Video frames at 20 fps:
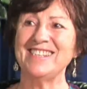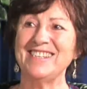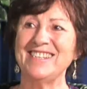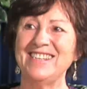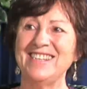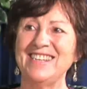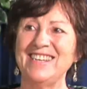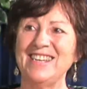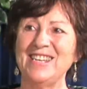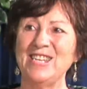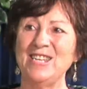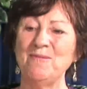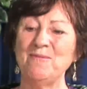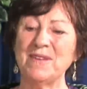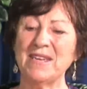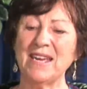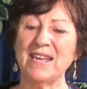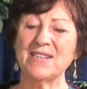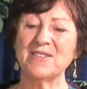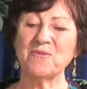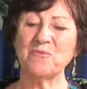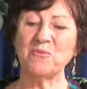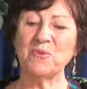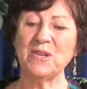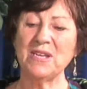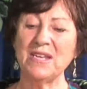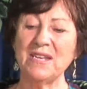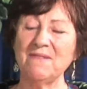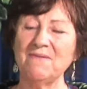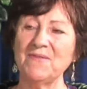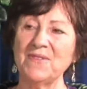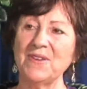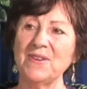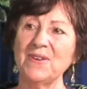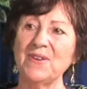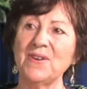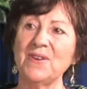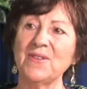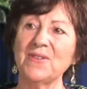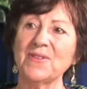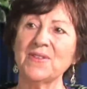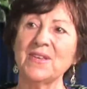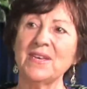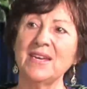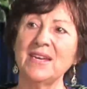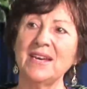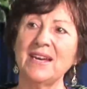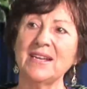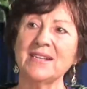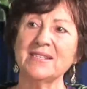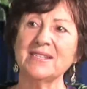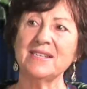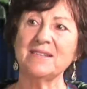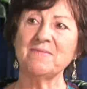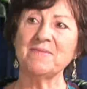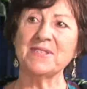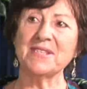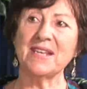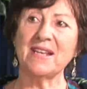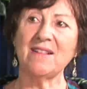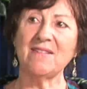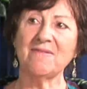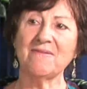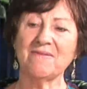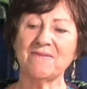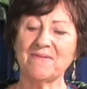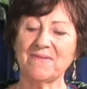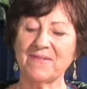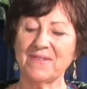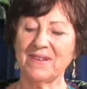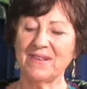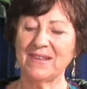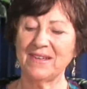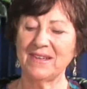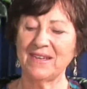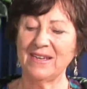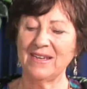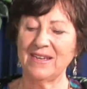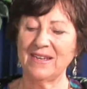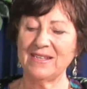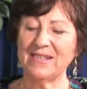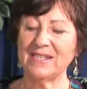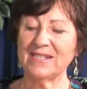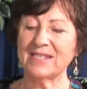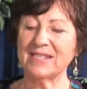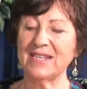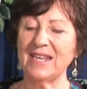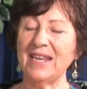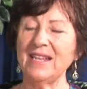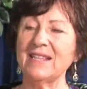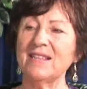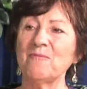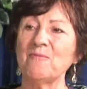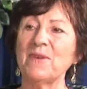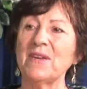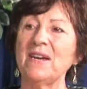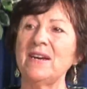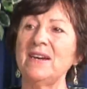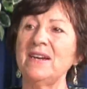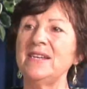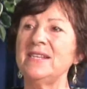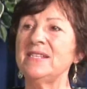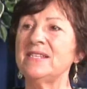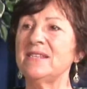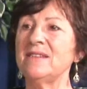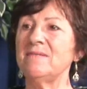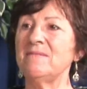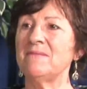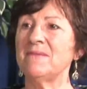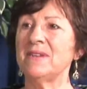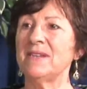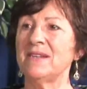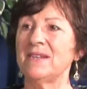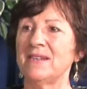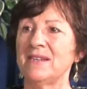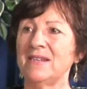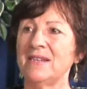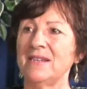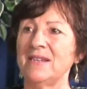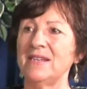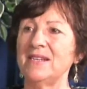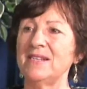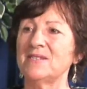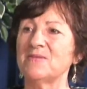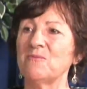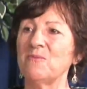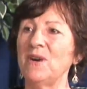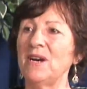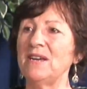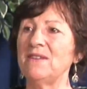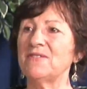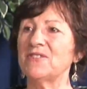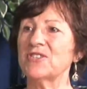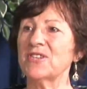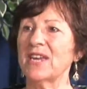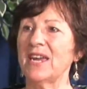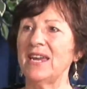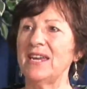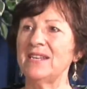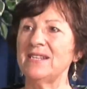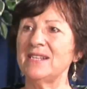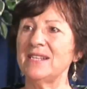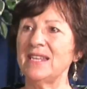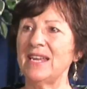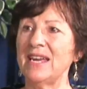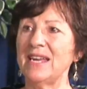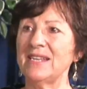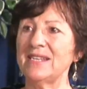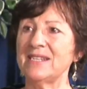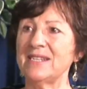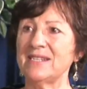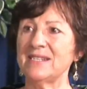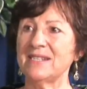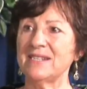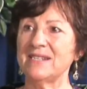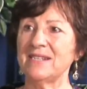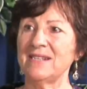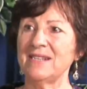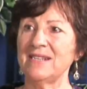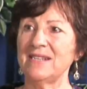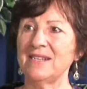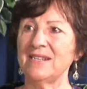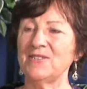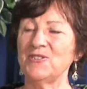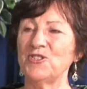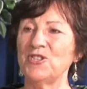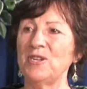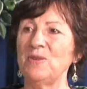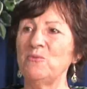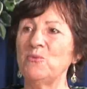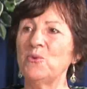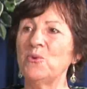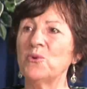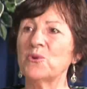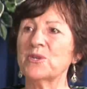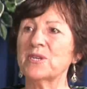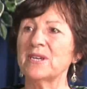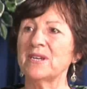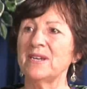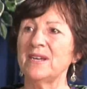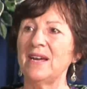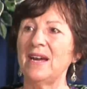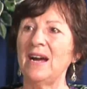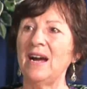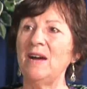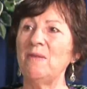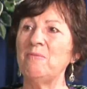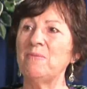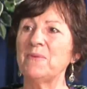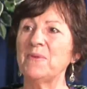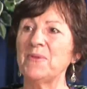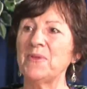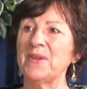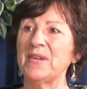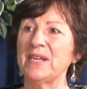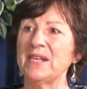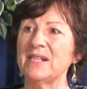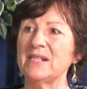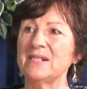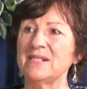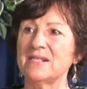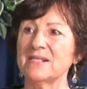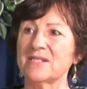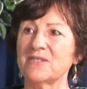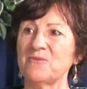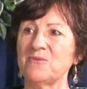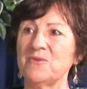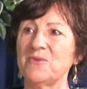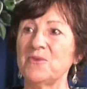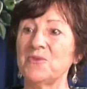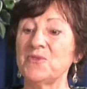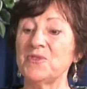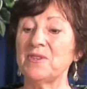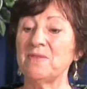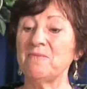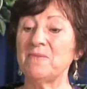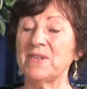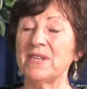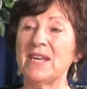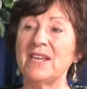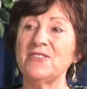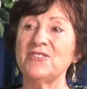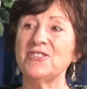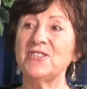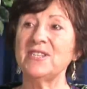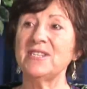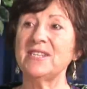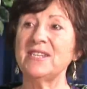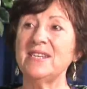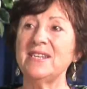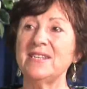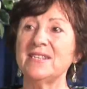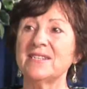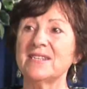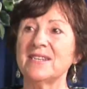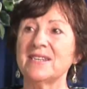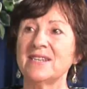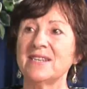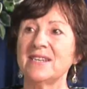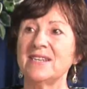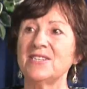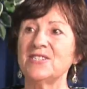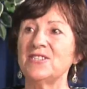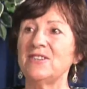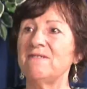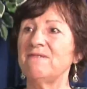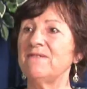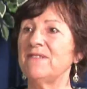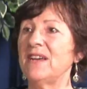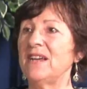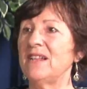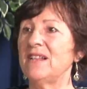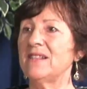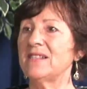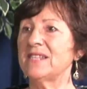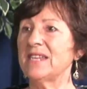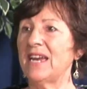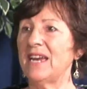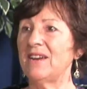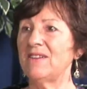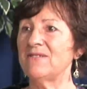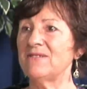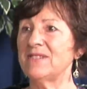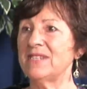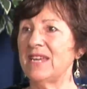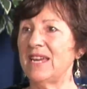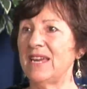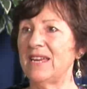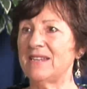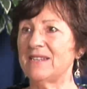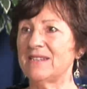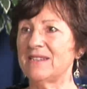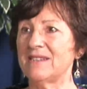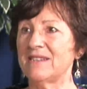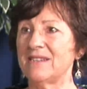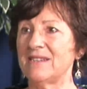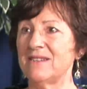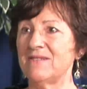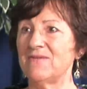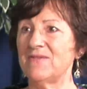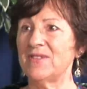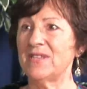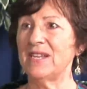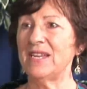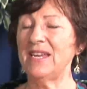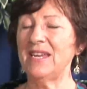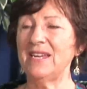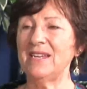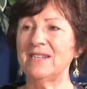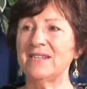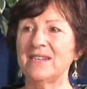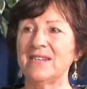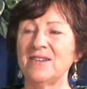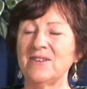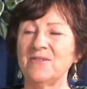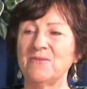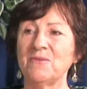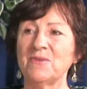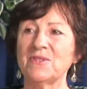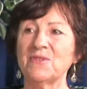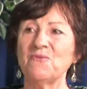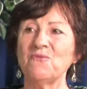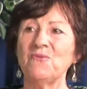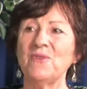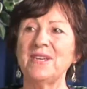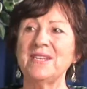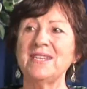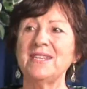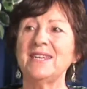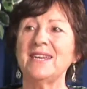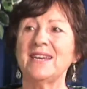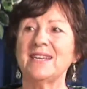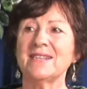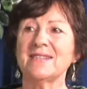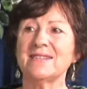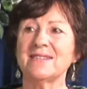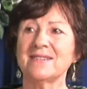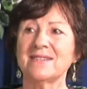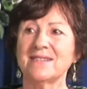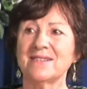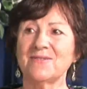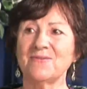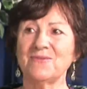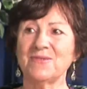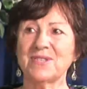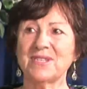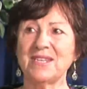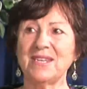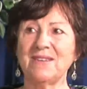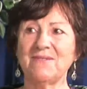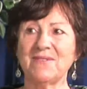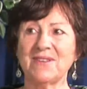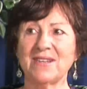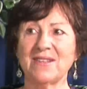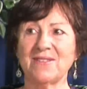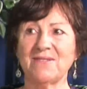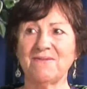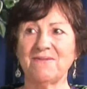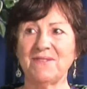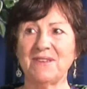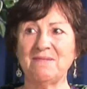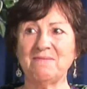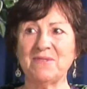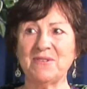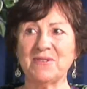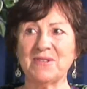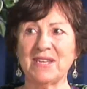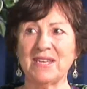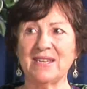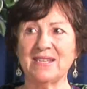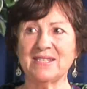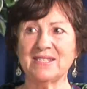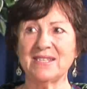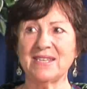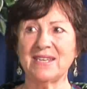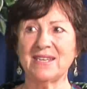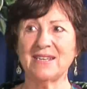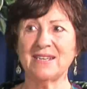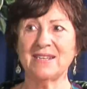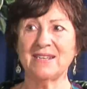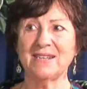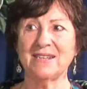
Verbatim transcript: Oh. And he began to weave the earth unto himself. And it's said that behind him, his wife Shgena landed, and she walked up the hill towards him. But as she did, she fell down dead, for the land wasn't ready yet to receive another female deity.